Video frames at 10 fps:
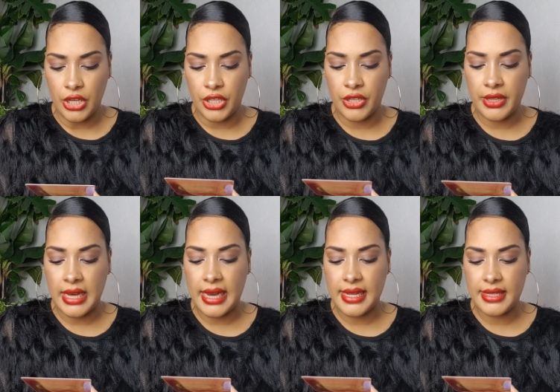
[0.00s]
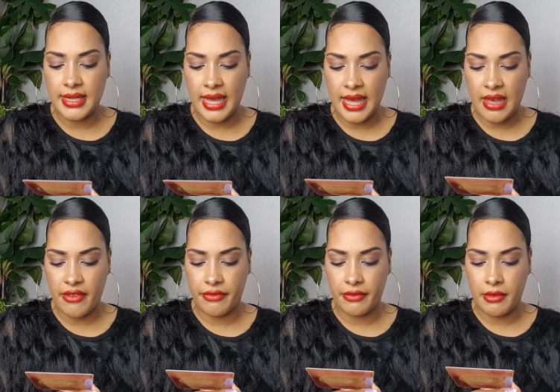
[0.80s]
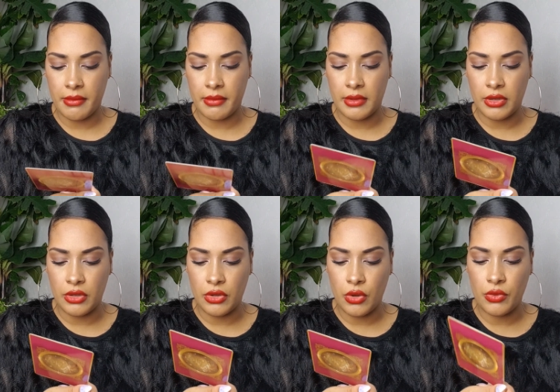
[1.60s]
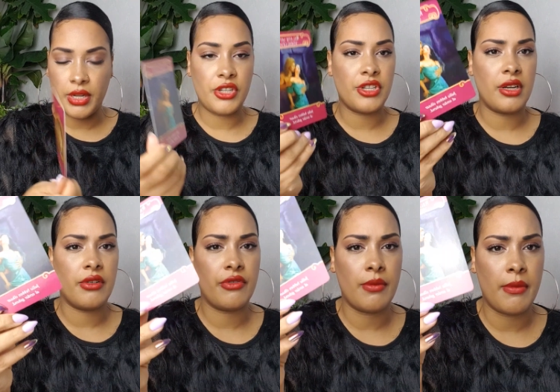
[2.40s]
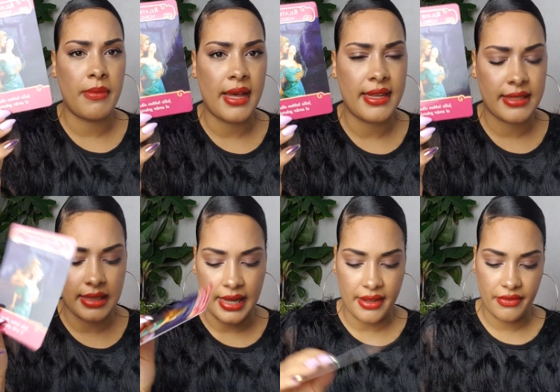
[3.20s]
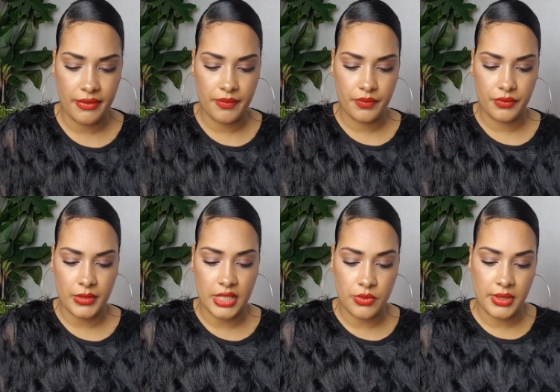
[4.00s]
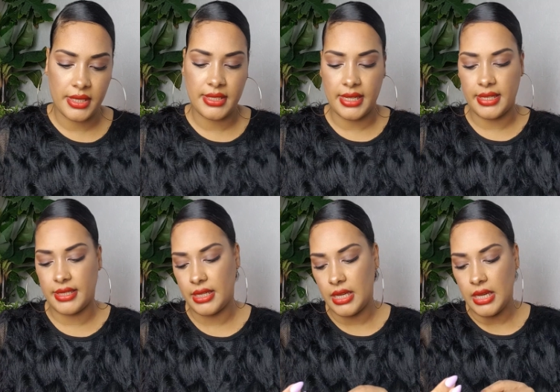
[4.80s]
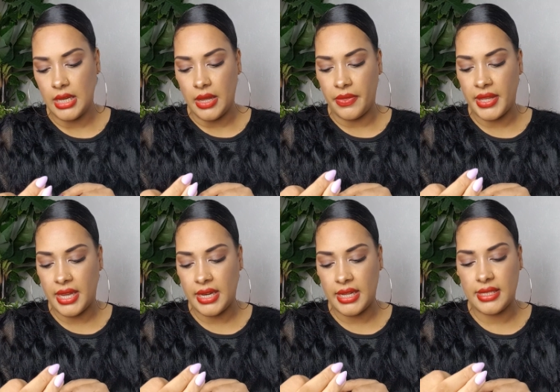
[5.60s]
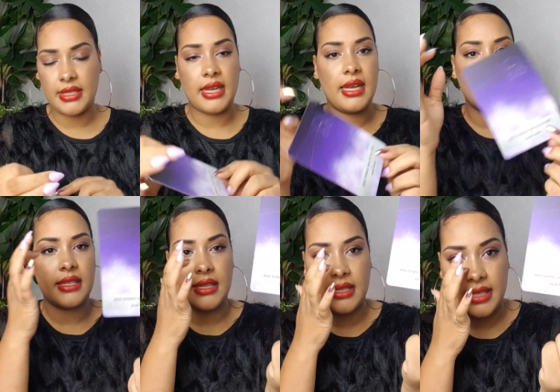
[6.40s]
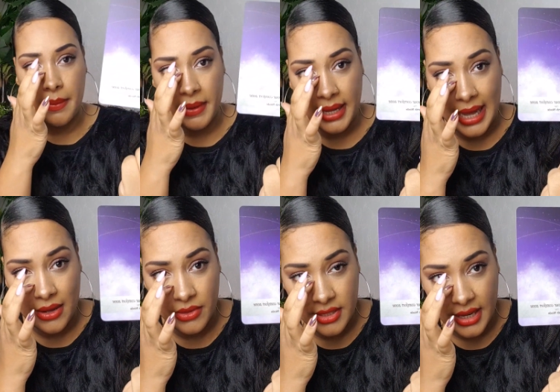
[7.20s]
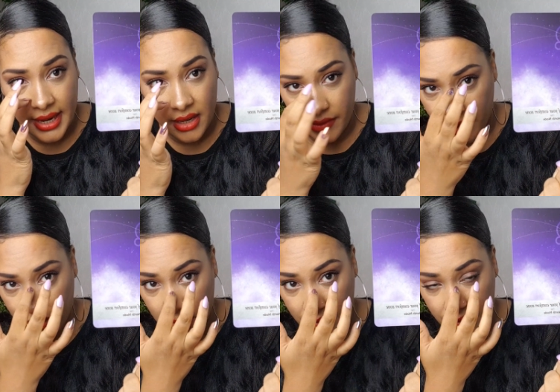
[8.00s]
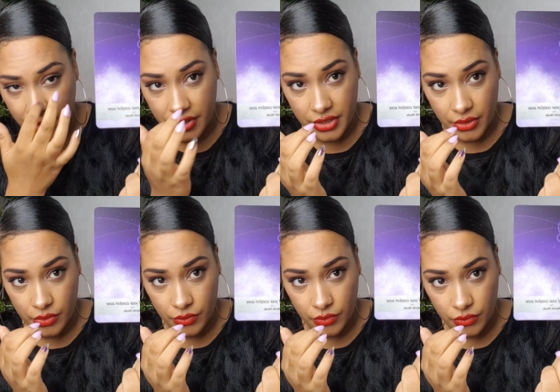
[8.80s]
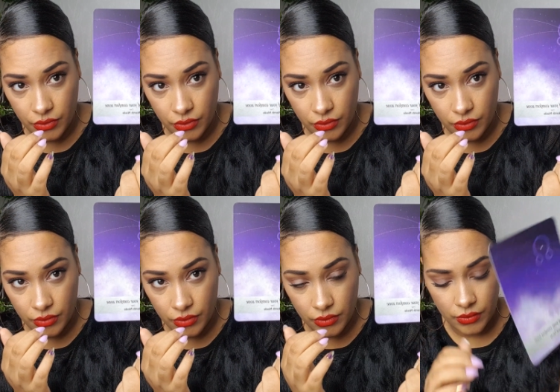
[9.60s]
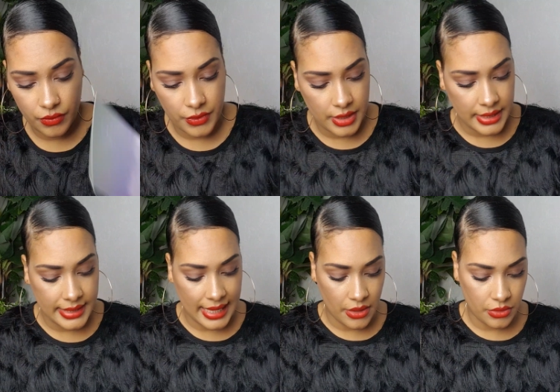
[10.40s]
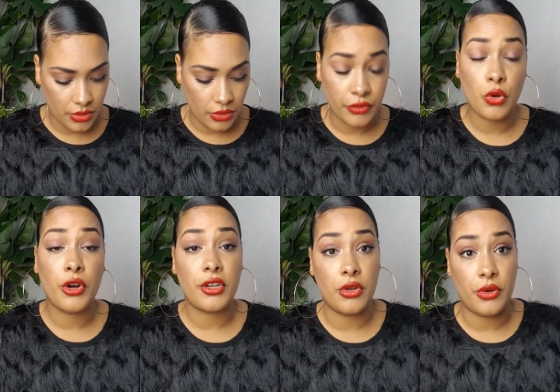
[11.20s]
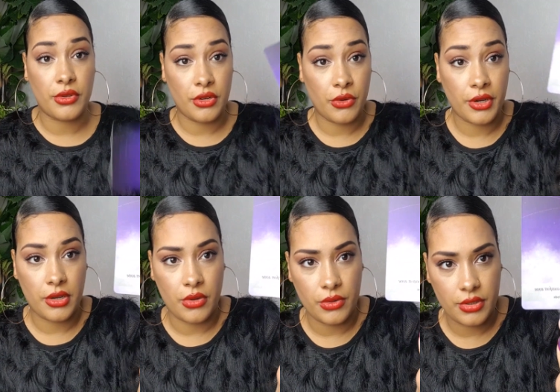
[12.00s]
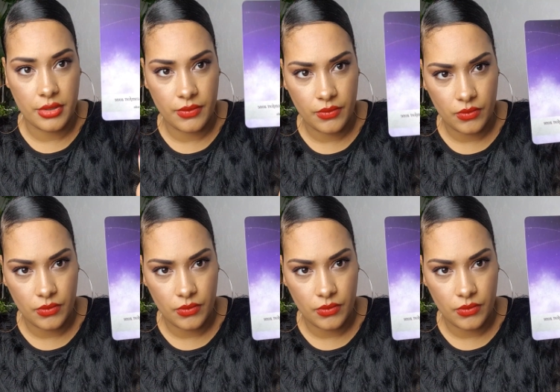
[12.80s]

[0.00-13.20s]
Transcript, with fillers: You guys have known each other from a past life. That's what it says. Then it says stepping outside of your comfort zone. South of North Node, North Nodes.